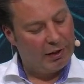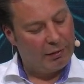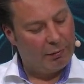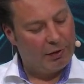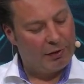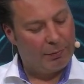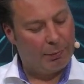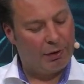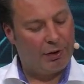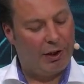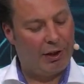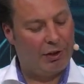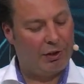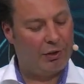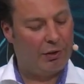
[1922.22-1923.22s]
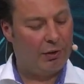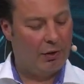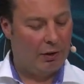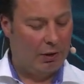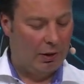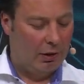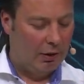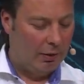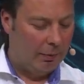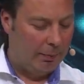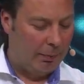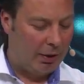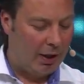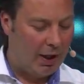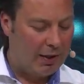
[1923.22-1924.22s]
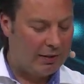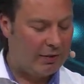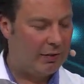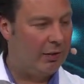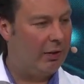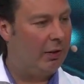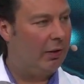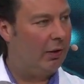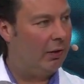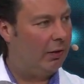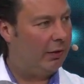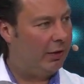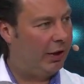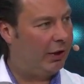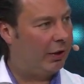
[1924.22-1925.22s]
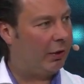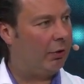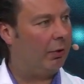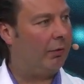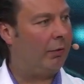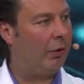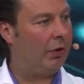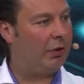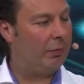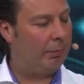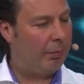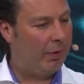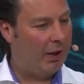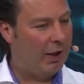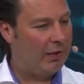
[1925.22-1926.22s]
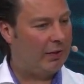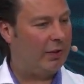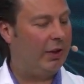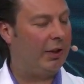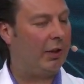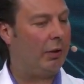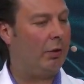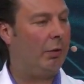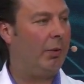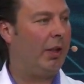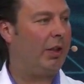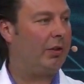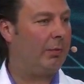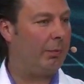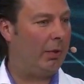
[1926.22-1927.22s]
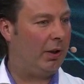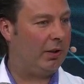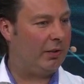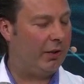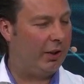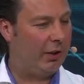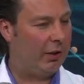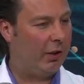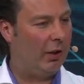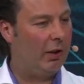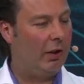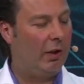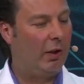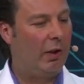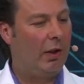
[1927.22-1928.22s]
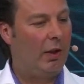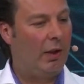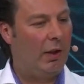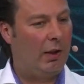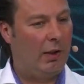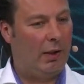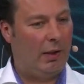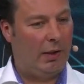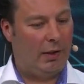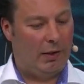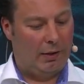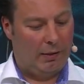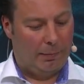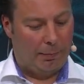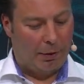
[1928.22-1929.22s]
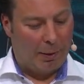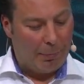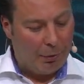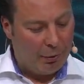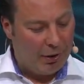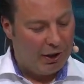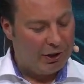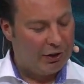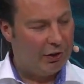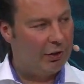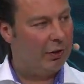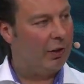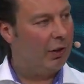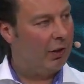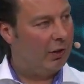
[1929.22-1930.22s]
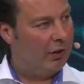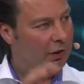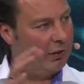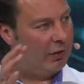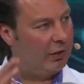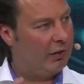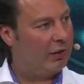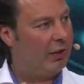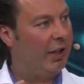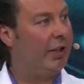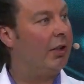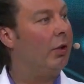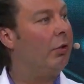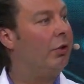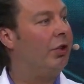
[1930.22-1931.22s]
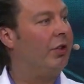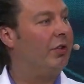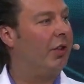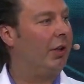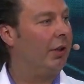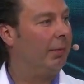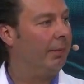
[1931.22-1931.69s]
transportation plus data conversion plus data correction plus data preparation. This is data logistic.